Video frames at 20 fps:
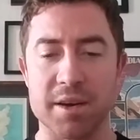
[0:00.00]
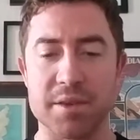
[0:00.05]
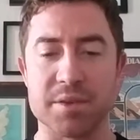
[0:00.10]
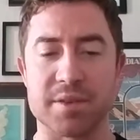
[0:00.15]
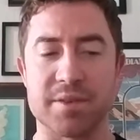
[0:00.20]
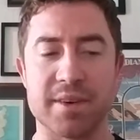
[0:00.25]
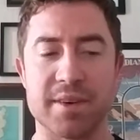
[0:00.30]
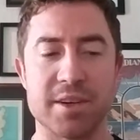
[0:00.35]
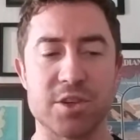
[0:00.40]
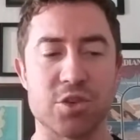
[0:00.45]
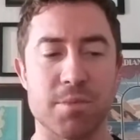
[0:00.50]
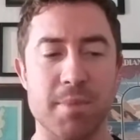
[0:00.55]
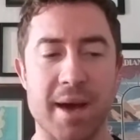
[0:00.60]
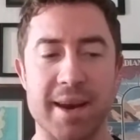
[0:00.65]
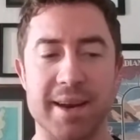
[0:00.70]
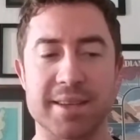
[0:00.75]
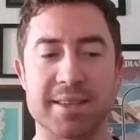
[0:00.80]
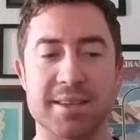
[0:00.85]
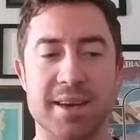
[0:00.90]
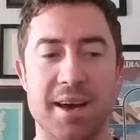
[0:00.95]
It was a very
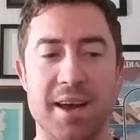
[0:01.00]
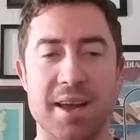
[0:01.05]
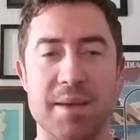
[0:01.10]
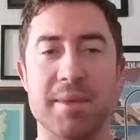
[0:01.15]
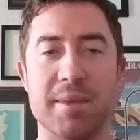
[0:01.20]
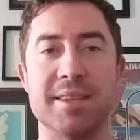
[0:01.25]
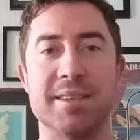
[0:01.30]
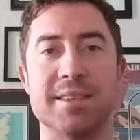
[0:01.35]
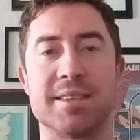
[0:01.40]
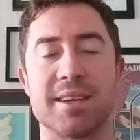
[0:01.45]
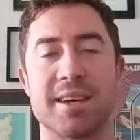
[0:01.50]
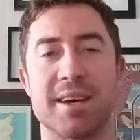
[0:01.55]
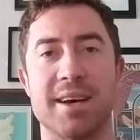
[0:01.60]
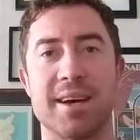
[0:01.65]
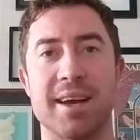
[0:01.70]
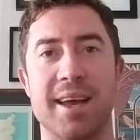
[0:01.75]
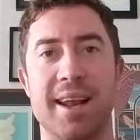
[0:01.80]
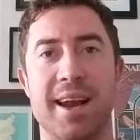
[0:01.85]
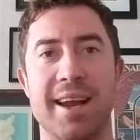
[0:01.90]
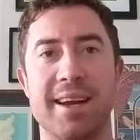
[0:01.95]
traumatic time. And
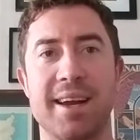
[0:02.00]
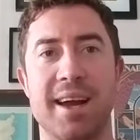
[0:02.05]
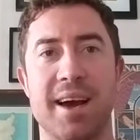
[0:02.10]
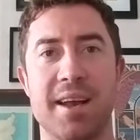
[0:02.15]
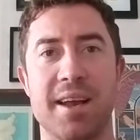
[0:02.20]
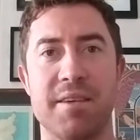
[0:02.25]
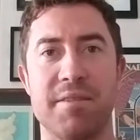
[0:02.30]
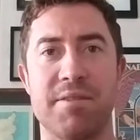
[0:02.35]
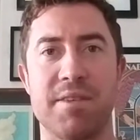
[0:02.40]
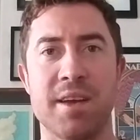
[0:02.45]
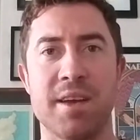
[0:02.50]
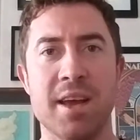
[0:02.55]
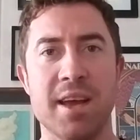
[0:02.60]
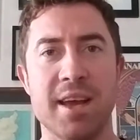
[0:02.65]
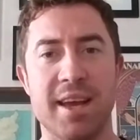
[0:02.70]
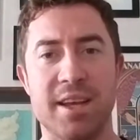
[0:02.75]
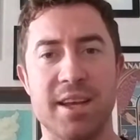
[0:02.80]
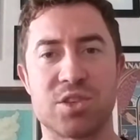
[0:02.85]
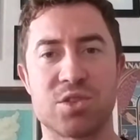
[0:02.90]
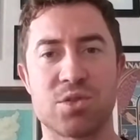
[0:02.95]
I kind of,
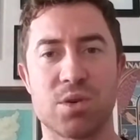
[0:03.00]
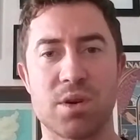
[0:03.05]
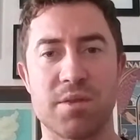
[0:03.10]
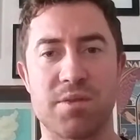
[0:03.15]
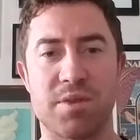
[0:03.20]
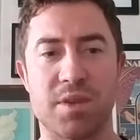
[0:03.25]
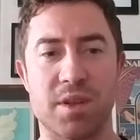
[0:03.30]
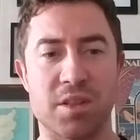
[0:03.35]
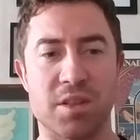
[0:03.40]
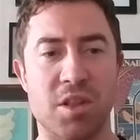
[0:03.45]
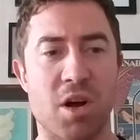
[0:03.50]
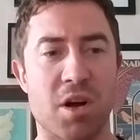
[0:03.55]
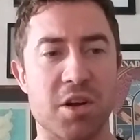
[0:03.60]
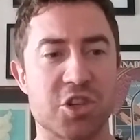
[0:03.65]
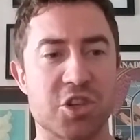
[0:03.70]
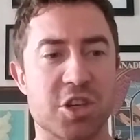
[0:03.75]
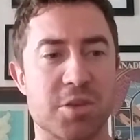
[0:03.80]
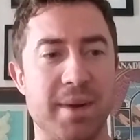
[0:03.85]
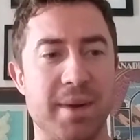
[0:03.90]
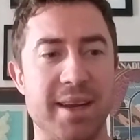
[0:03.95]
it sort of
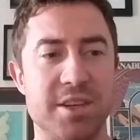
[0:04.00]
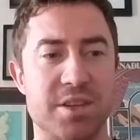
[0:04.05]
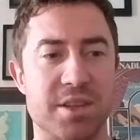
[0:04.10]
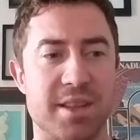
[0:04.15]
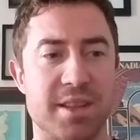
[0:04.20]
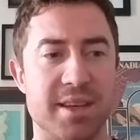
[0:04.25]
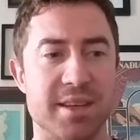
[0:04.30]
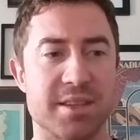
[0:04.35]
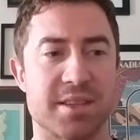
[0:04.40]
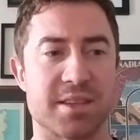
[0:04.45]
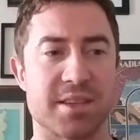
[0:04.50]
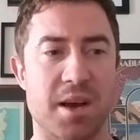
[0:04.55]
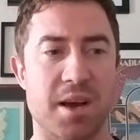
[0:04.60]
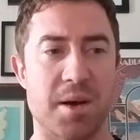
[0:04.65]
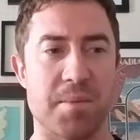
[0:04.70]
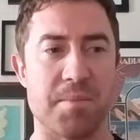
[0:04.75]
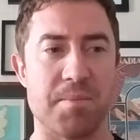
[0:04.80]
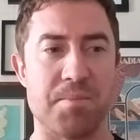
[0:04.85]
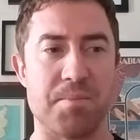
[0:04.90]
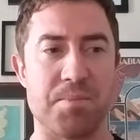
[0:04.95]
launched me into this,
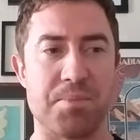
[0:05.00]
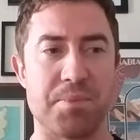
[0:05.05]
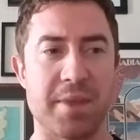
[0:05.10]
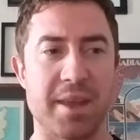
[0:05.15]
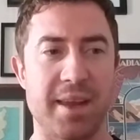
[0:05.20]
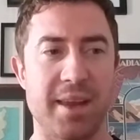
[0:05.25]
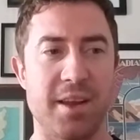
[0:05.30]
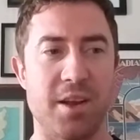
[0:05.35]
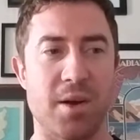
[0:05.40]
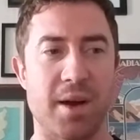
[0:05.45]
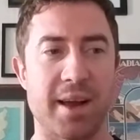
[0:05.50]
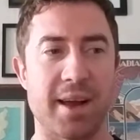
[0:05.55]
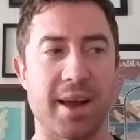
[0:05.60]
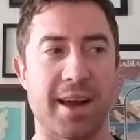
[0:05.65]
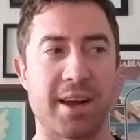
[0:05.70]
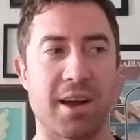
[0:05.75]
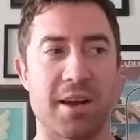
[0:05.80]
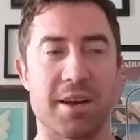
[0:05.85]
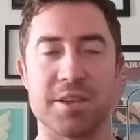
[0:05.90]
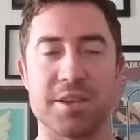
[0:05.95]
you know, I
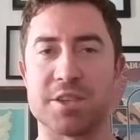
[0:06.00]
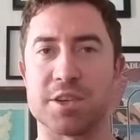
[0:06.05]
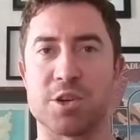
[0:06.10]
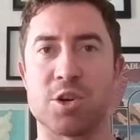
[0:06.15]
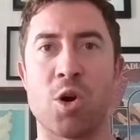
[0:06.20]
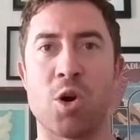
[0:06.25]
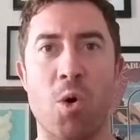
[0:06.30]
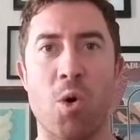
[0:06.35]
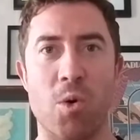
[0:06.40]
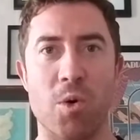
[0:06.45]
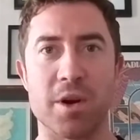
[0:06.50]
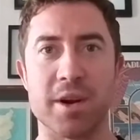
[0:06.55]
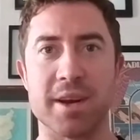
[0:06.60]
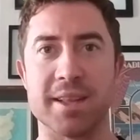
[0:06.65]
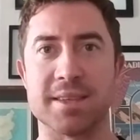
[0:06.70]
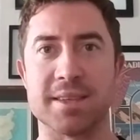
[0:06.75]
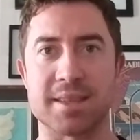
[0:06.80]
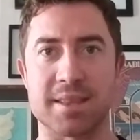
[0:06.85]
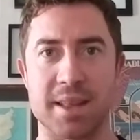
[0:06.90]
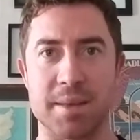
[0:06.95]
got into Korn
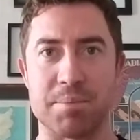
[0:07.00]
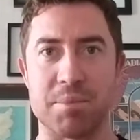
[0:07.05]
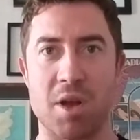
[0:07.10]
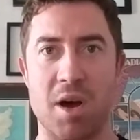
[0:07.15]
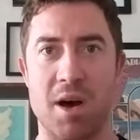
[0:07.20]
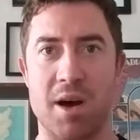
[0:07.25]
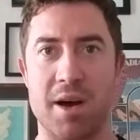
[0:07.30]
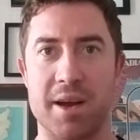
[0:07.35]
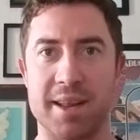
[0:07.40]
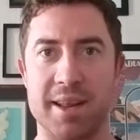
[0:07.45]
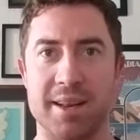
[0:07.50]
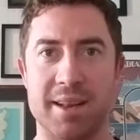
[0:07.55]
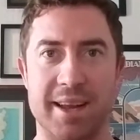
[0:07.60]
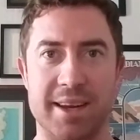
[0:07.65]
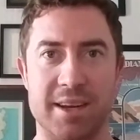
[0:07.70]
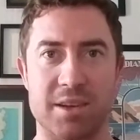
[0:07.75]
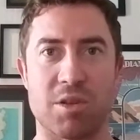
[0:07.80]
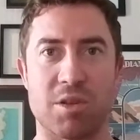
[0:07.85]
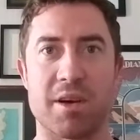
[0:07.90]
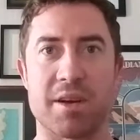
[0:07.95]
and Slipknot and
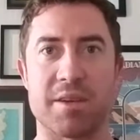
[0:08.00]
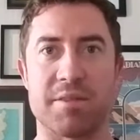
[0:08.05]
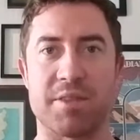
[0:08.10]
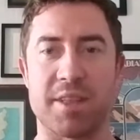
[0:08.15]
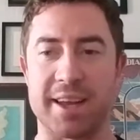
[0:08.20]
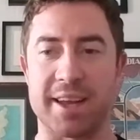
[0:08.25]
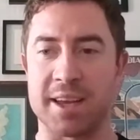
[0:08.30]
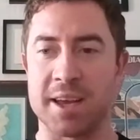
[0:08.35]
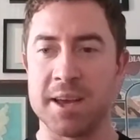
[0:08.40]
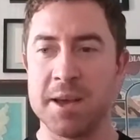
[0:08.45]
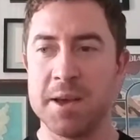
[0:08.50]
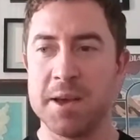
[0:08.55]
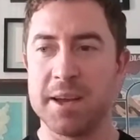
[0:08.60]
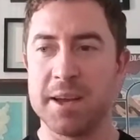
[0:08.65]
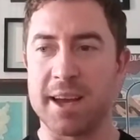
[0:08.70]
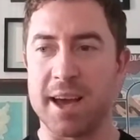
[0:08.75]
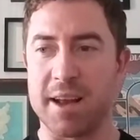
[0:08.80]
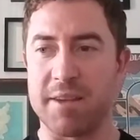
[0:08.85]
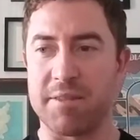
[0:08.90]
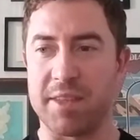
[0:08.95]
like a lot of like
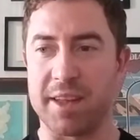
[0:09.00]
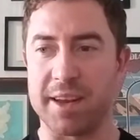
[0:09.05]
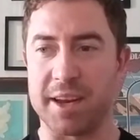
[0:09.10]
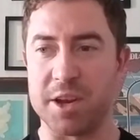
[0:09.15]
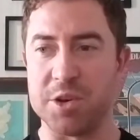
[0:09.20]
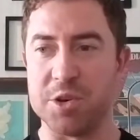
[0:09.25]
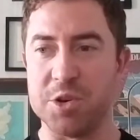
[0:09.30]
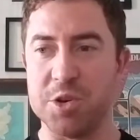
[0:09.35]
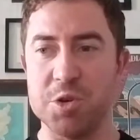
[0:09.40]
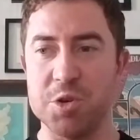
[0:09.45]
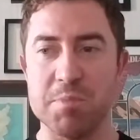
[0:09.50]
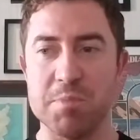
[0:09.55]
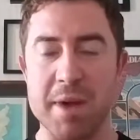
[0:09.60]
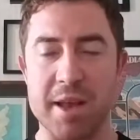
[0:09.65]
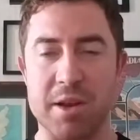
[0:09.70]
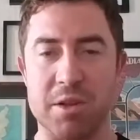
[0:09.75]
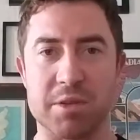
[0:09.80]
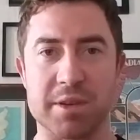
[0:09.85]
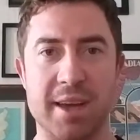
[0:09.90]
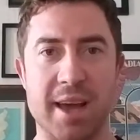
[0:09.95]
kind of like a new
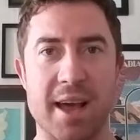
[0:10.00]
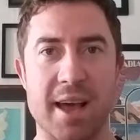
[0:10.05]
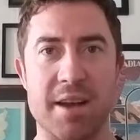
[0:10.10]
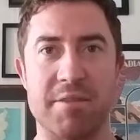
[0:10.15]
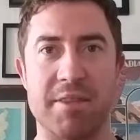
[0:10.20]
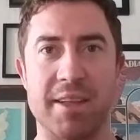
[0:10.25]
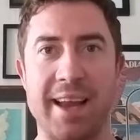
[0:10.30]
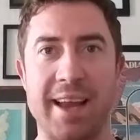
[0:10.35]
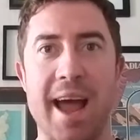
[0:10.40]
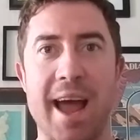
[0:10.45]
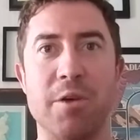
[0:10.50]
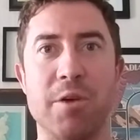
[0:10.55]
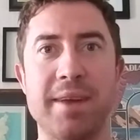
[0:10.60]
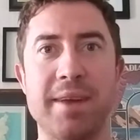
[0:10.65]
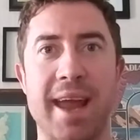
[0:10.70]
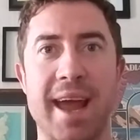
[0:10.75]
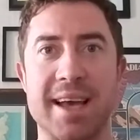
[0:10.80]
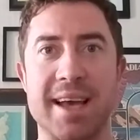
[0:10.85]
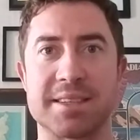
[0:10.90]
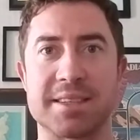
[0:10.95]
metal kind of like
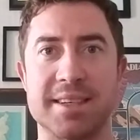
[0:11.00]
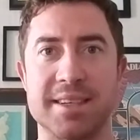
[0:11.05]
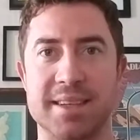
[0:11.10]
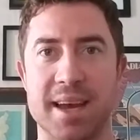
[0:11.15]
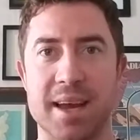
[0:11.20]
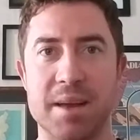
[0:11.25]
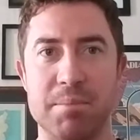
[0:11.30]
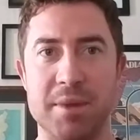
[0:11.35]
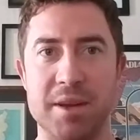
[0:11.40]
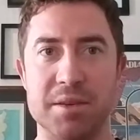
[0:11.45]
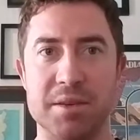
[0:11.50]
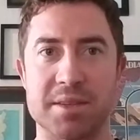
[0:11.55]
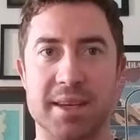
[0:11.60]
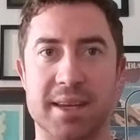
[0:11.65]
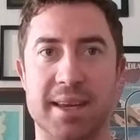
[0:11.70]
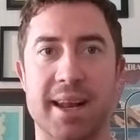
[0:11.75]
outcasty type music.